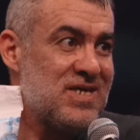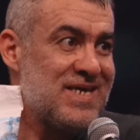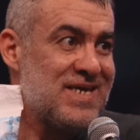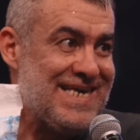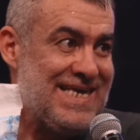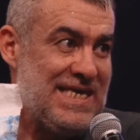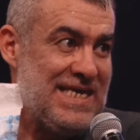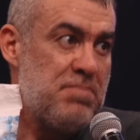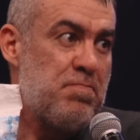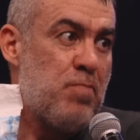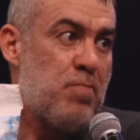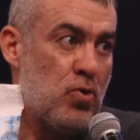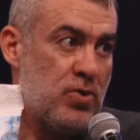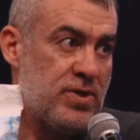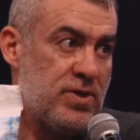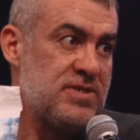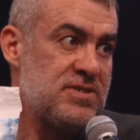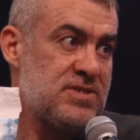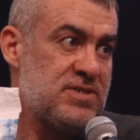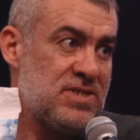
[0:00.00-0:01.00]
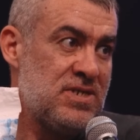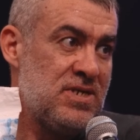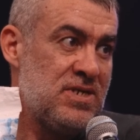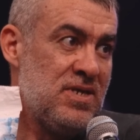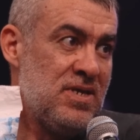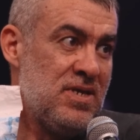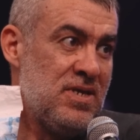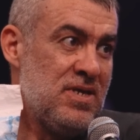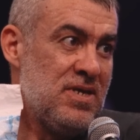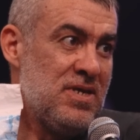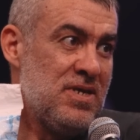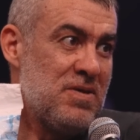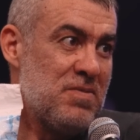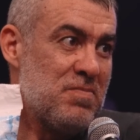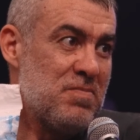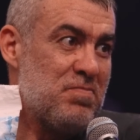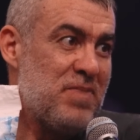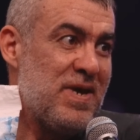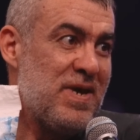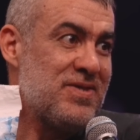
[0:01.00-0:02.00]
key points
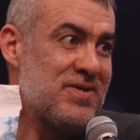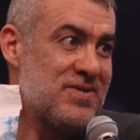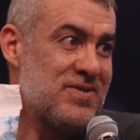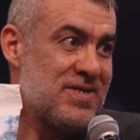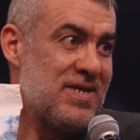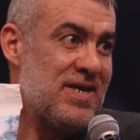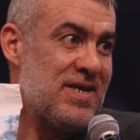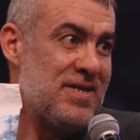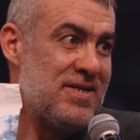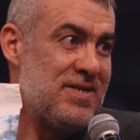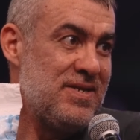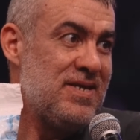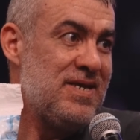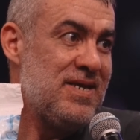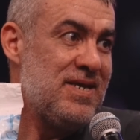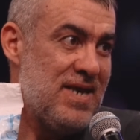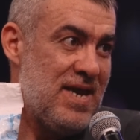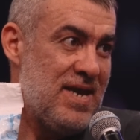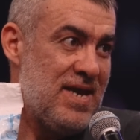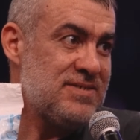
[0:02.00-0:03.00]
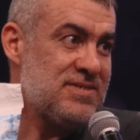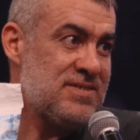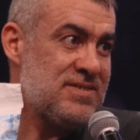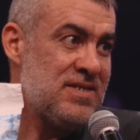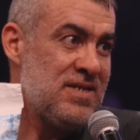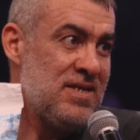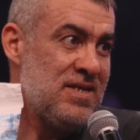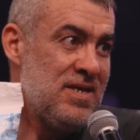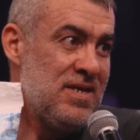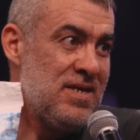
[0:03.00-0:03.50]
better than he has.